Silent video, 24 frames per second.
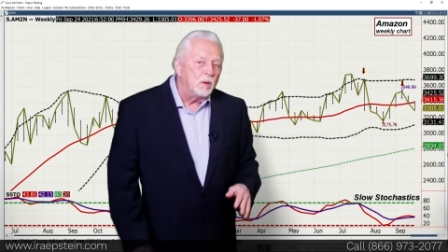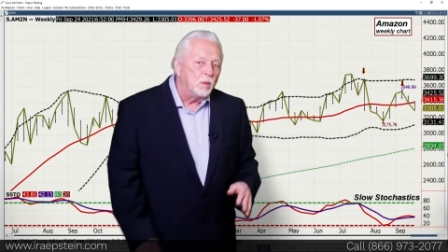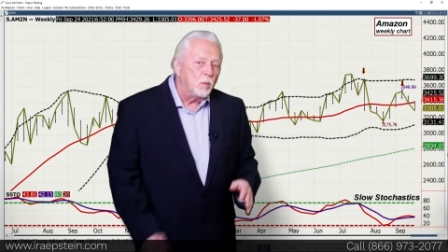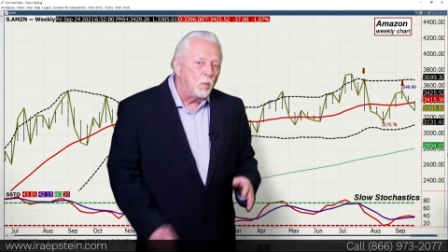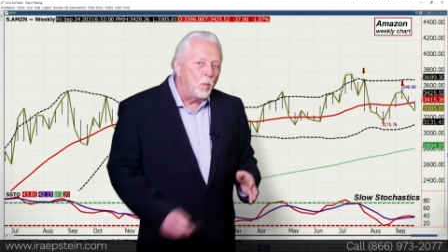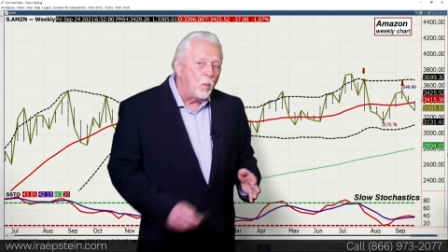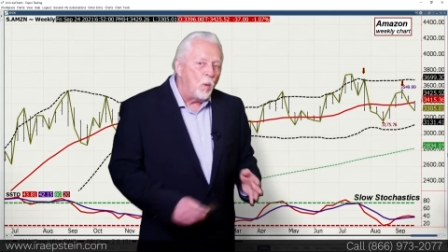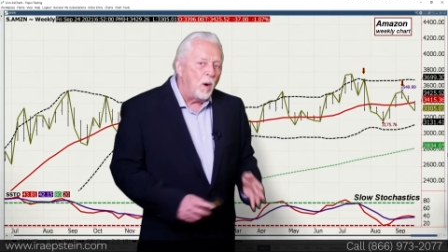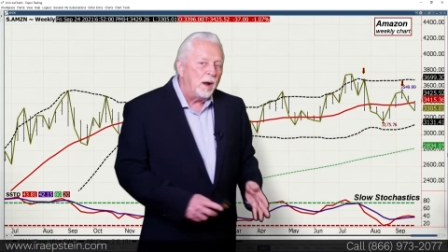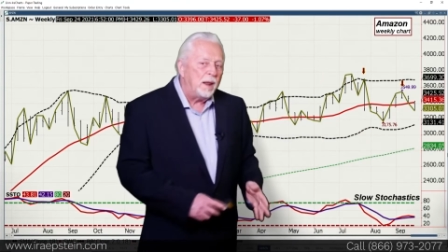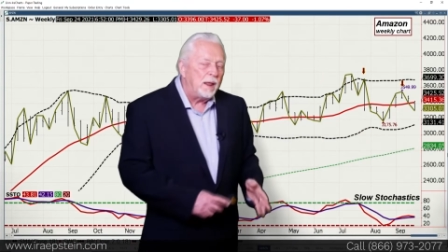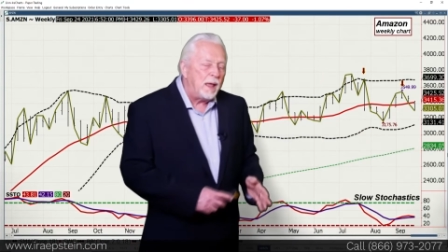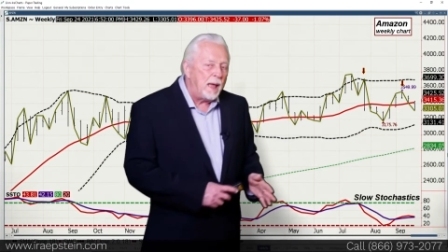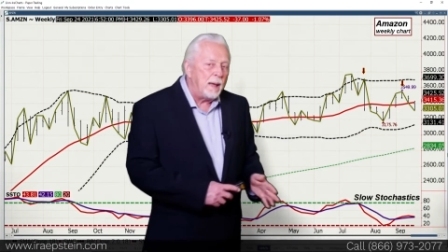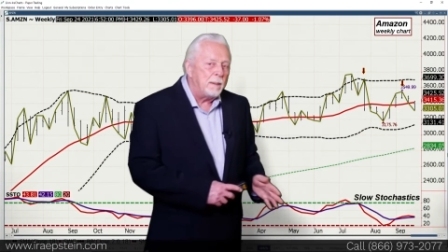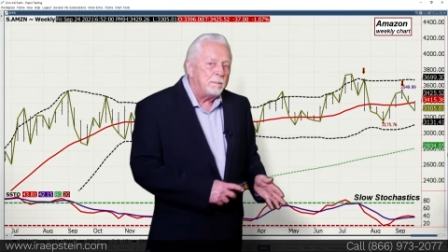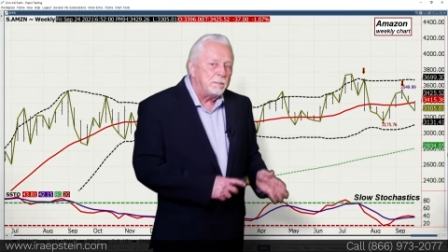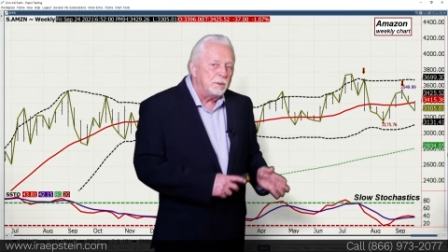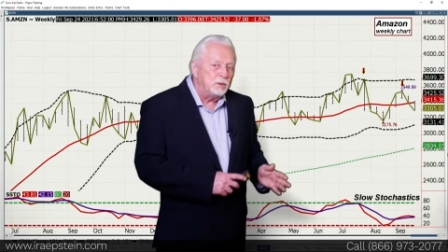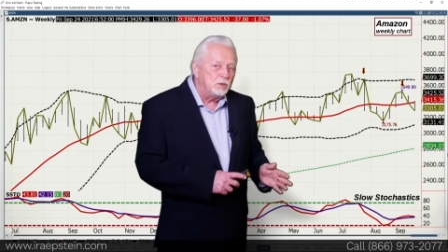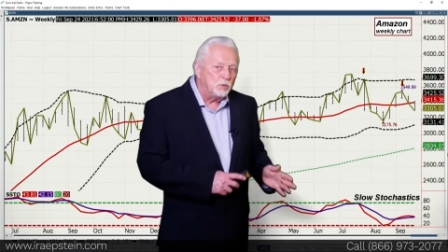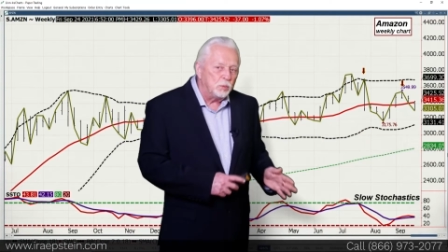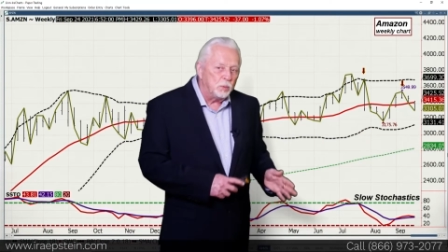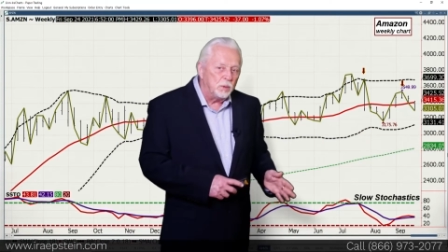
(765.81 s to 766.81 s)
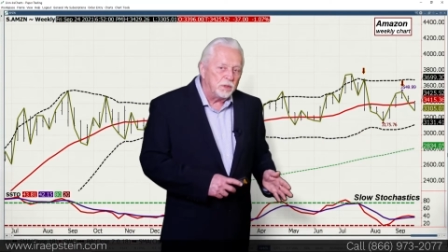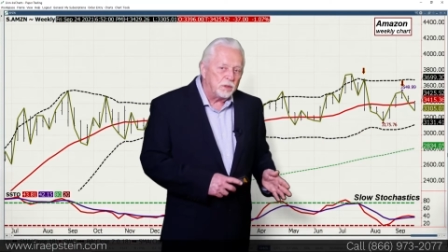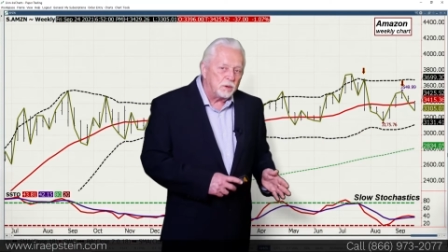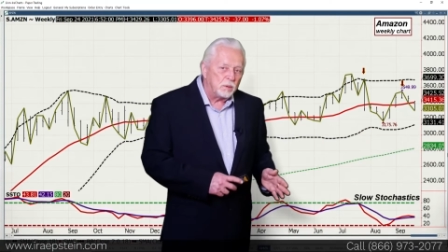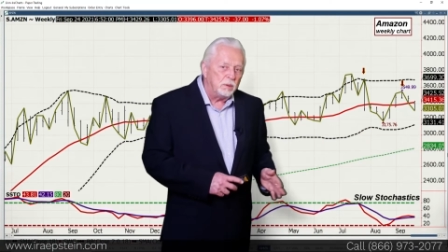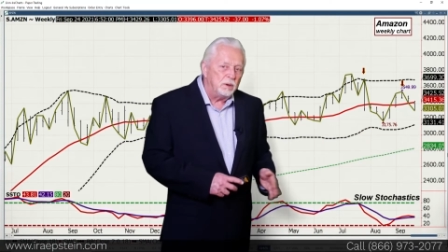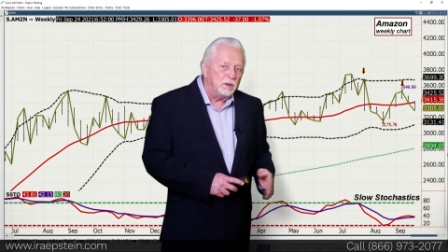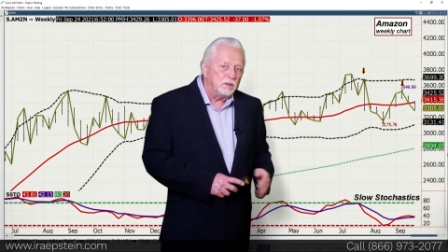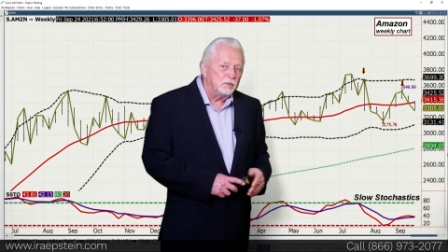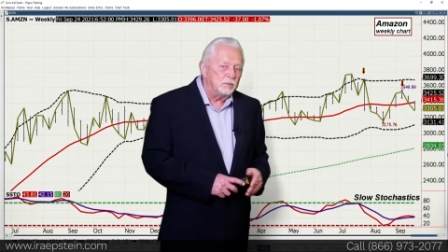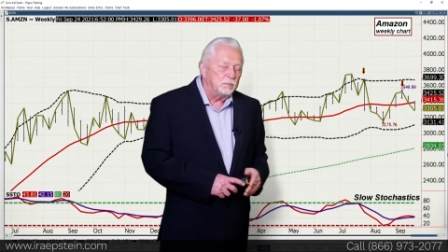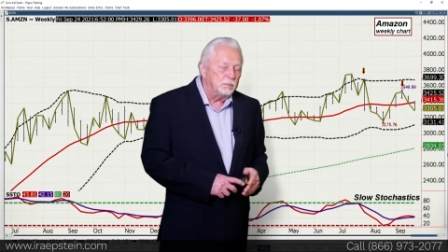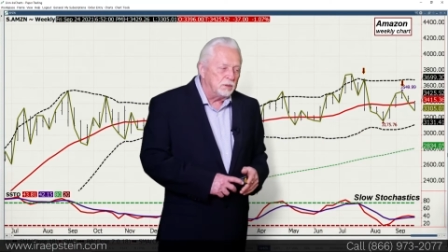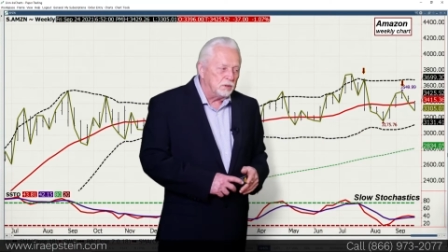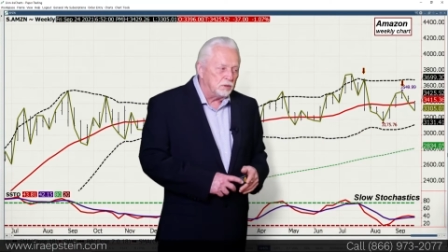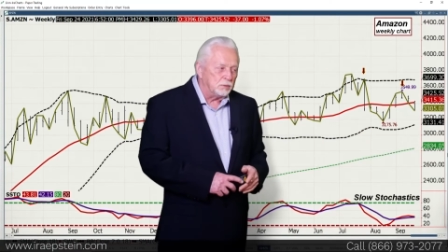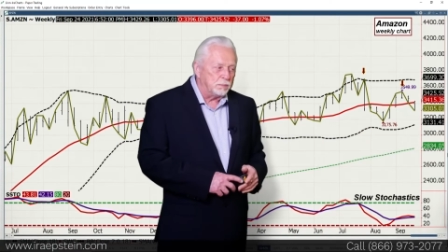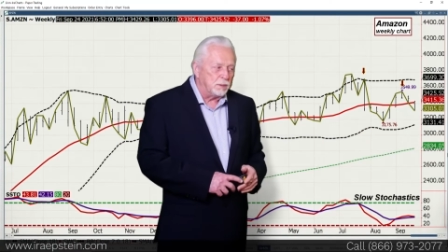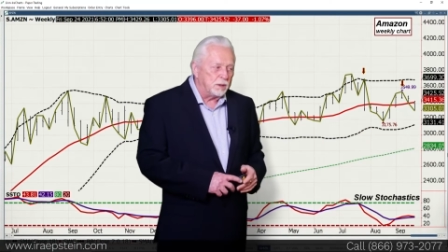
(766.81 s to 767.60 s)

what happens with Christmas?